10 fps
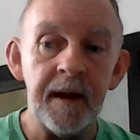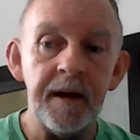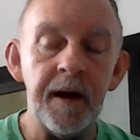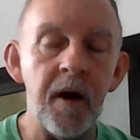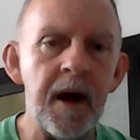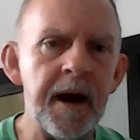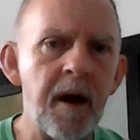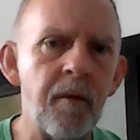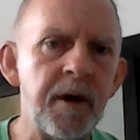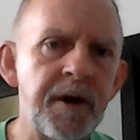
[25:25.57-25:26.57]
You know, I
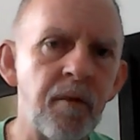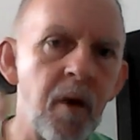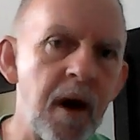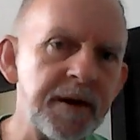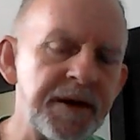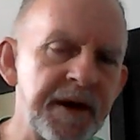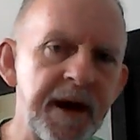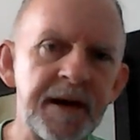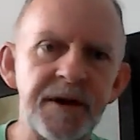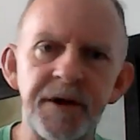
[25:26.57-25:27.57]
know when you watch
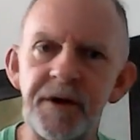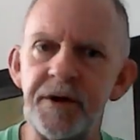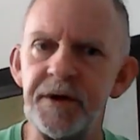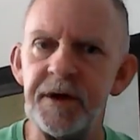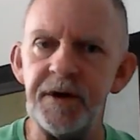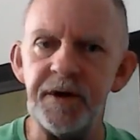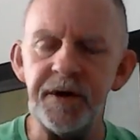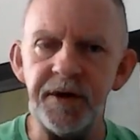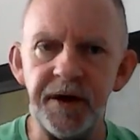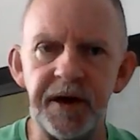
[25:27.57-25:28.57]
things and you just
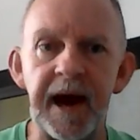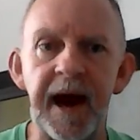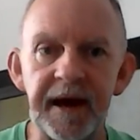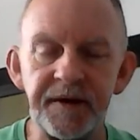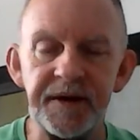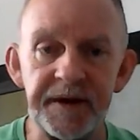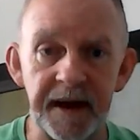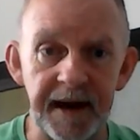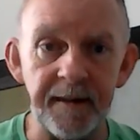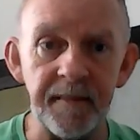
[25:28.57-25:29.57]
you can't
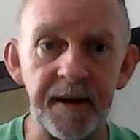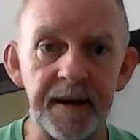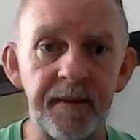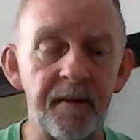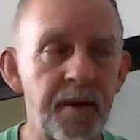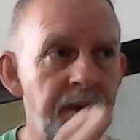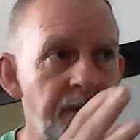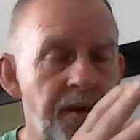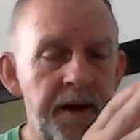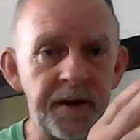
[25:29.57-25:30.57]
see, but
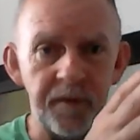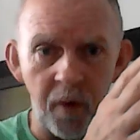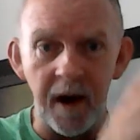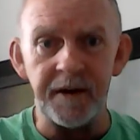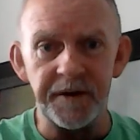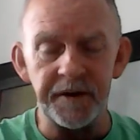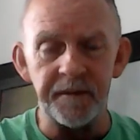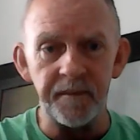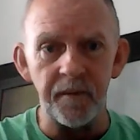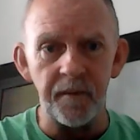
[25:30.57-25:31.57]
when you
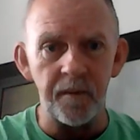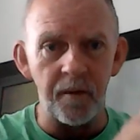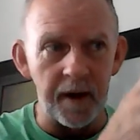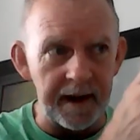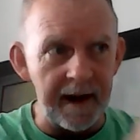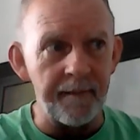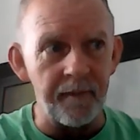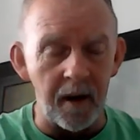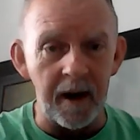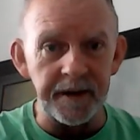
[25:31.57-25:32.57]
watch what
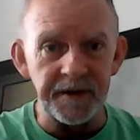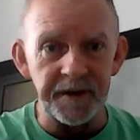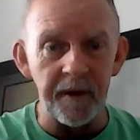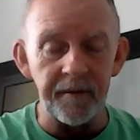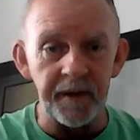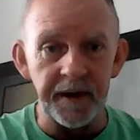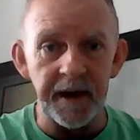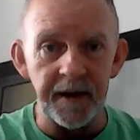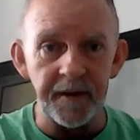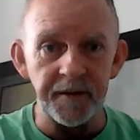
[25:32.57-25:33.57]
I've watched over the
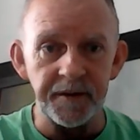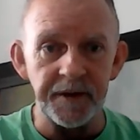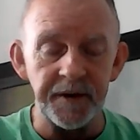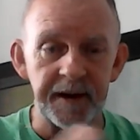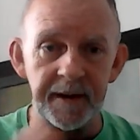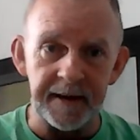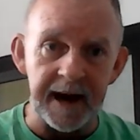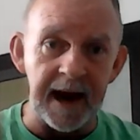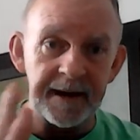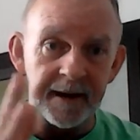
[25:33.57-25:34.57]
years, you can
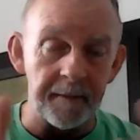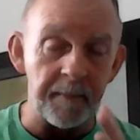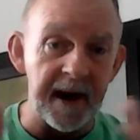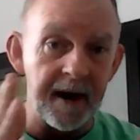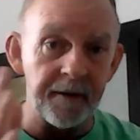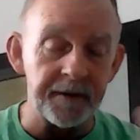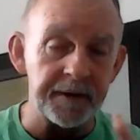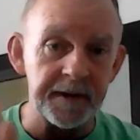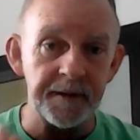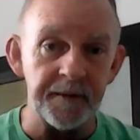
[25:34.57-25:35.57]
kind of compare the
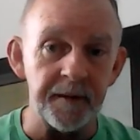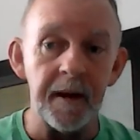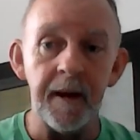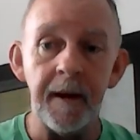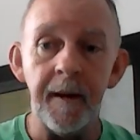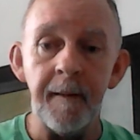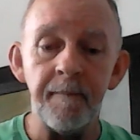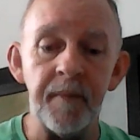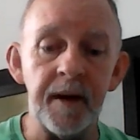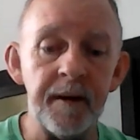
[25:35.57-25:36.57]
two.
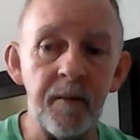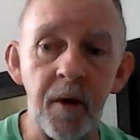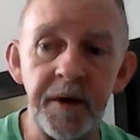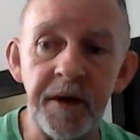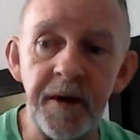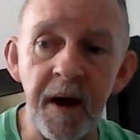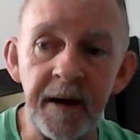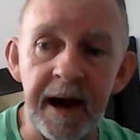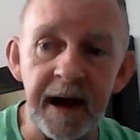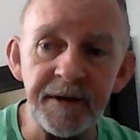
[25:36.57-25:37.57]
But where you
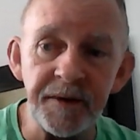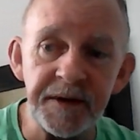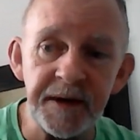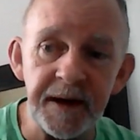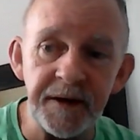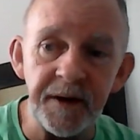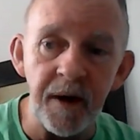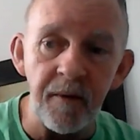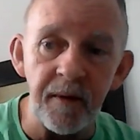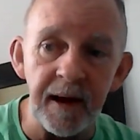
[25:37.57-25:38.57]
young guys are sitting, you
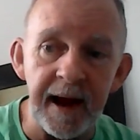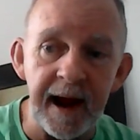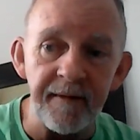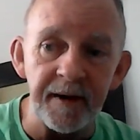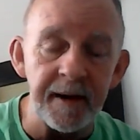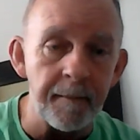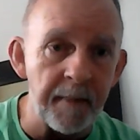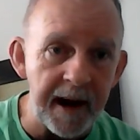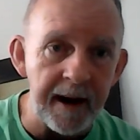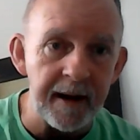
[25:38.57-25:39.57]
don't really have a
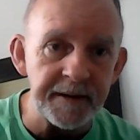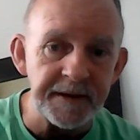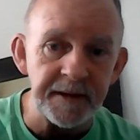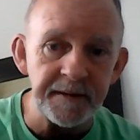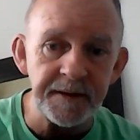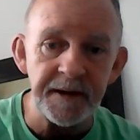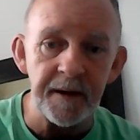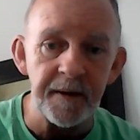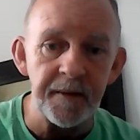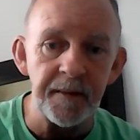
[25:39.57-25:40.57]
comparison.
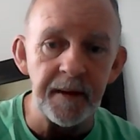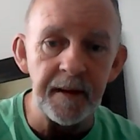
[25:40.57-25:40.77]
So